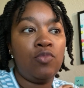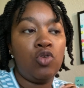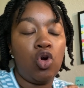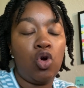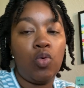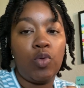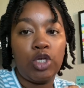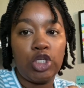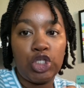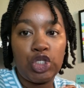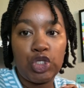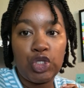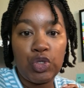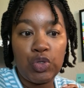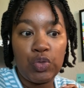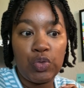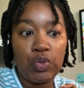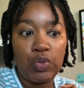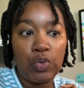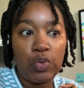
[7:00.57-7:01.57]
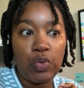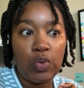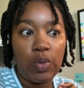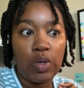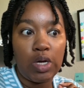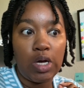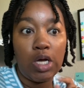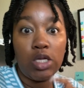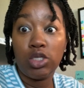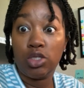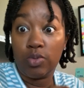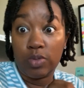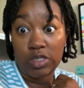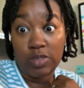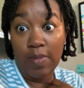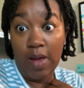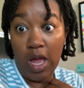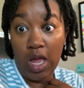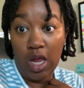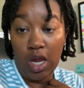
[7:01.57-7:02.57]
going to untwist
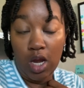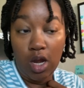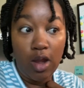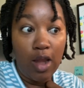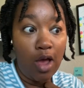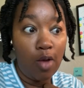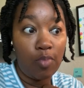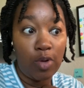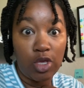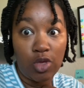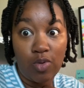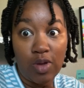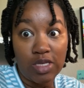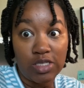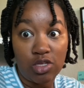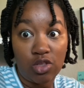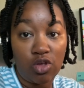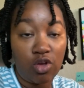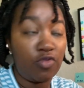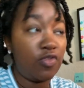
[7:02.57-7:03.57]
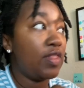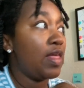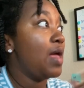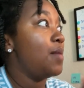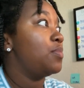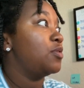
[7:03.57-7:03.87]
my hair and I'll bring you guys along for that.